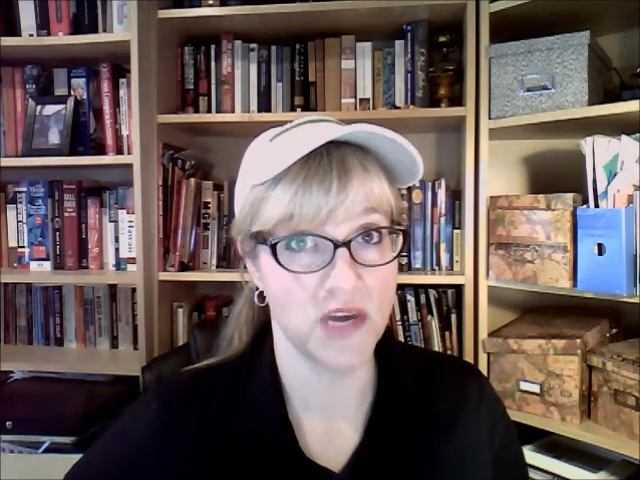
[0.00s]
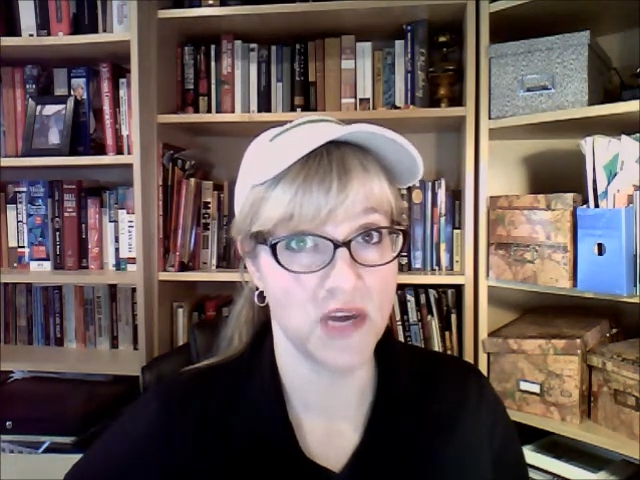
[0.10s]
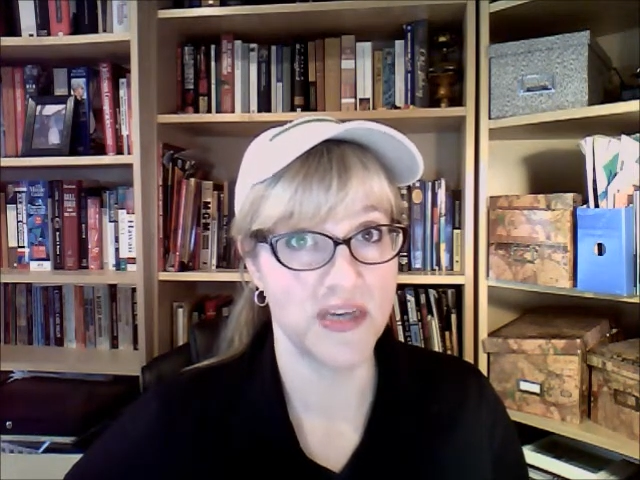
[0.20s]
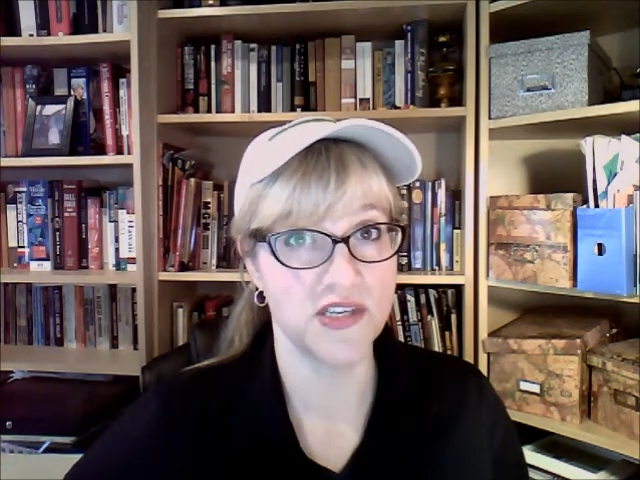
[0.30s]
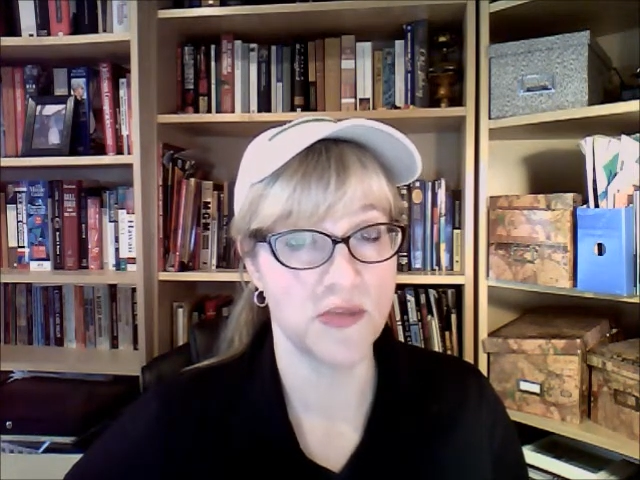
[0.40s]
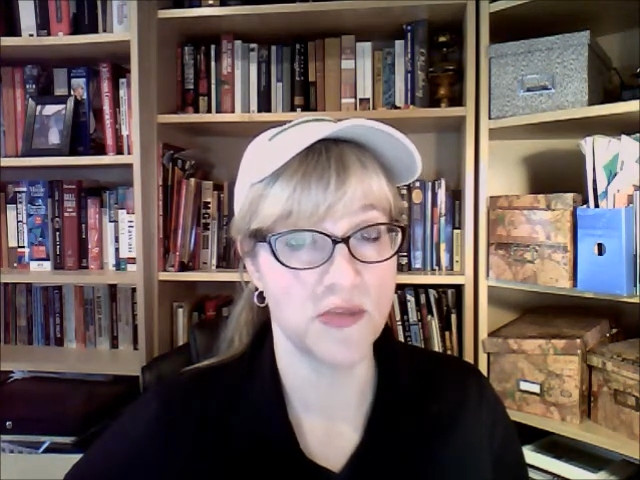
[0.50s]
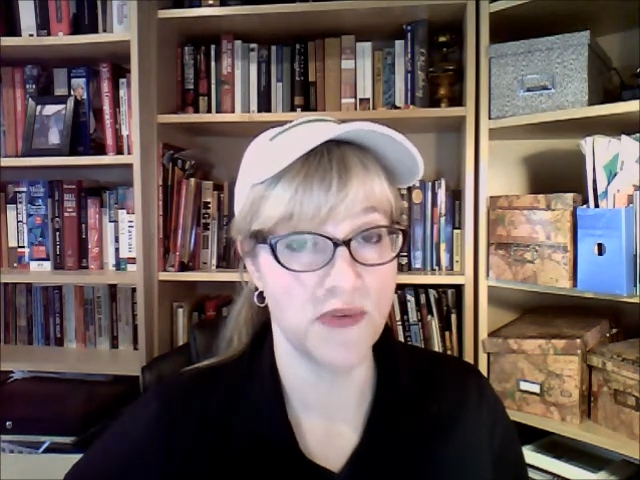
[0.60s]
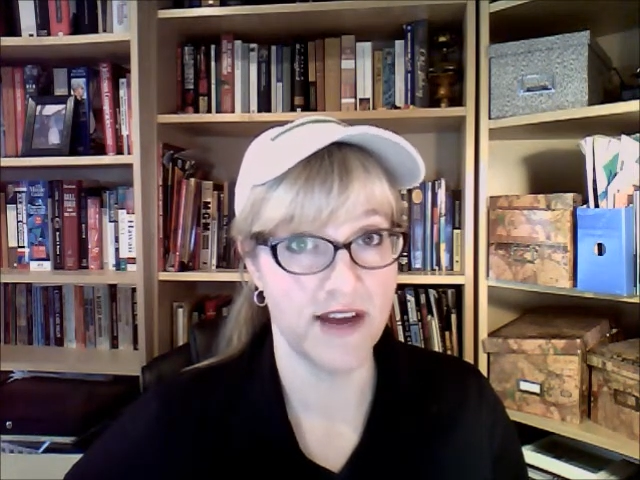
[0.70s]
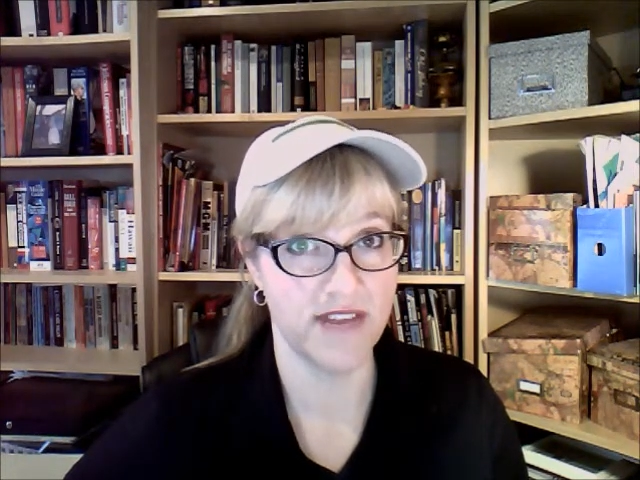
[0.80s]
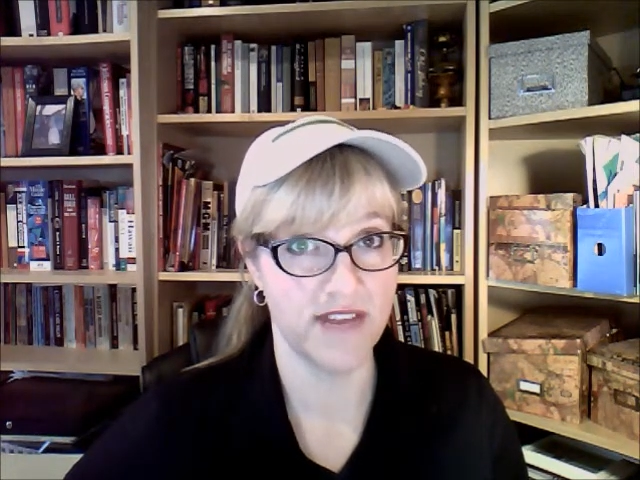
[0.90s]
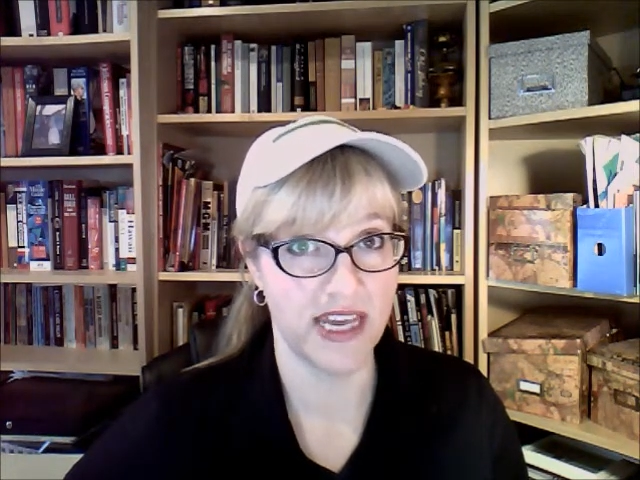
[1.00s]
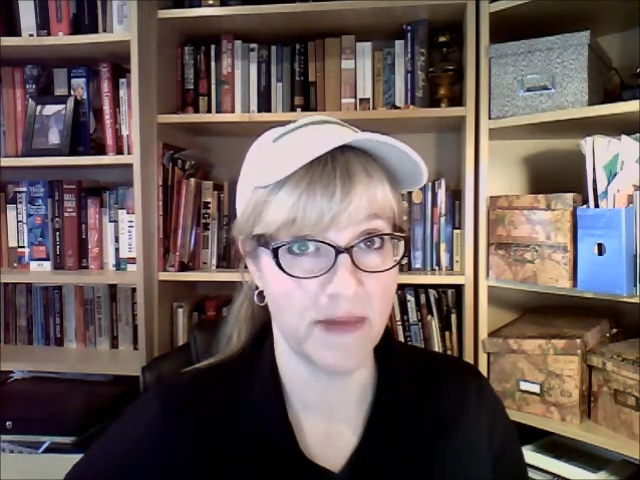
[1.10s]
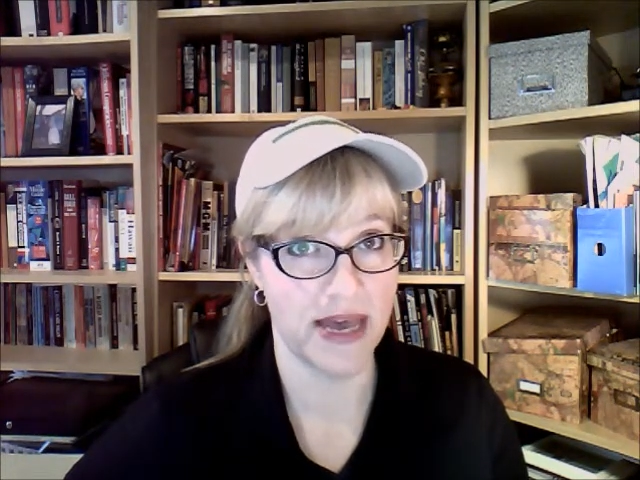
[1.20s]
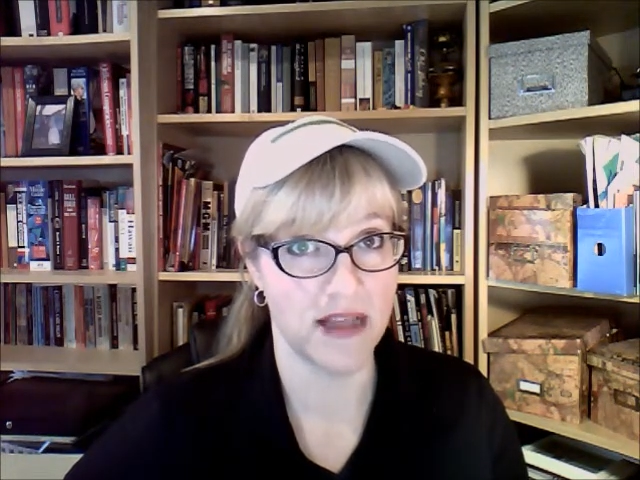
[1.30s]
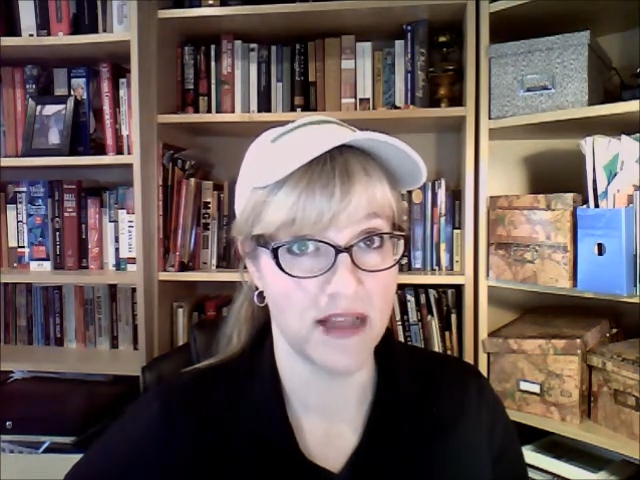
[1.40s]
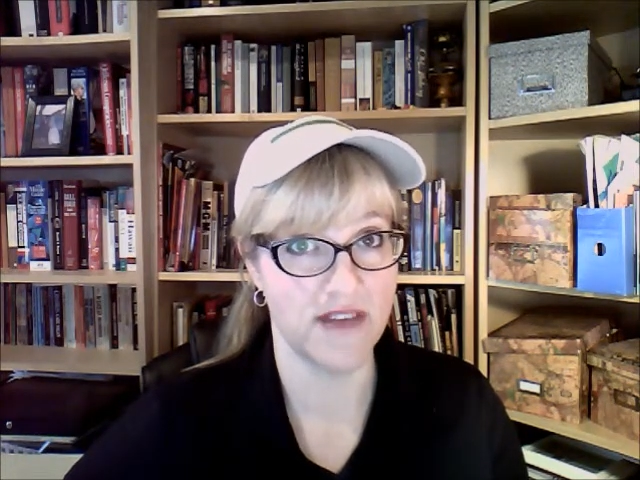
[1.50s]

going to the private email